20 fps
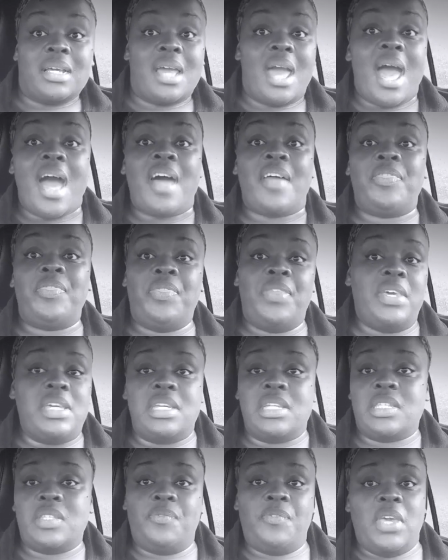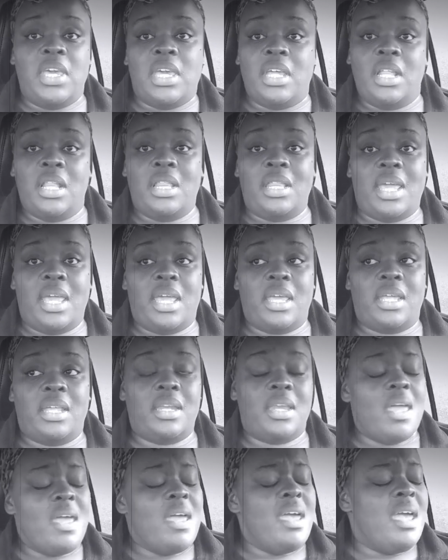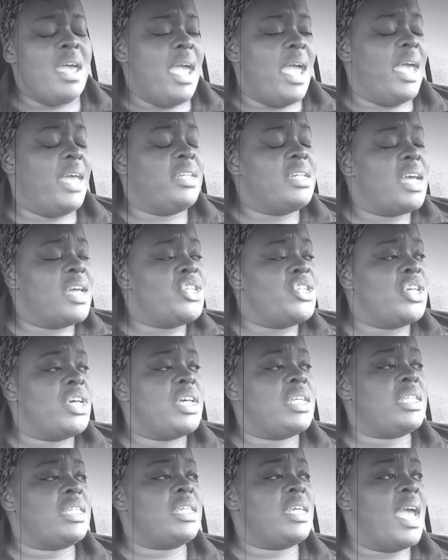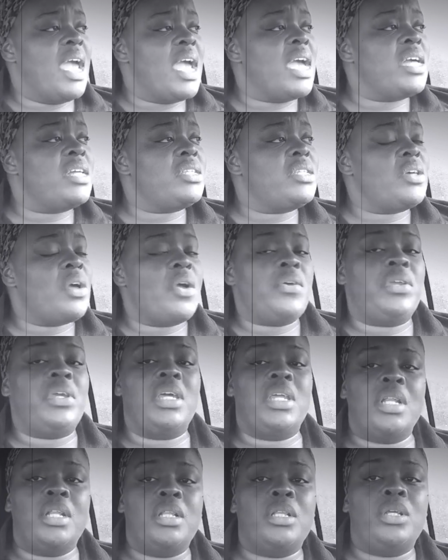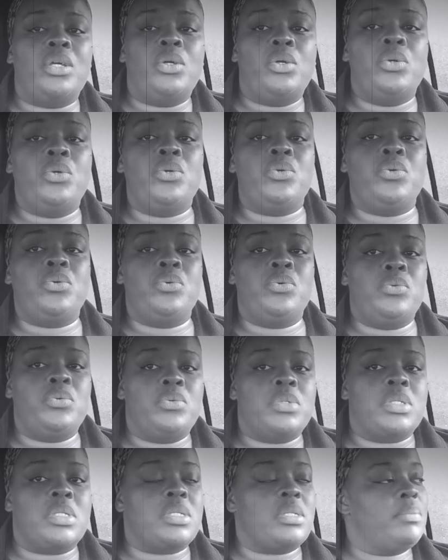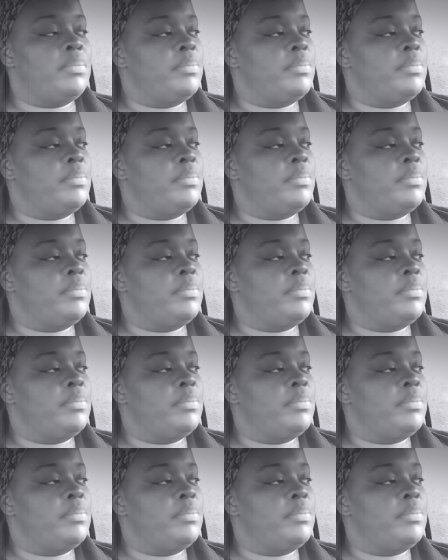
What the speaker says: Got this feeling, and I just can't turn it loose.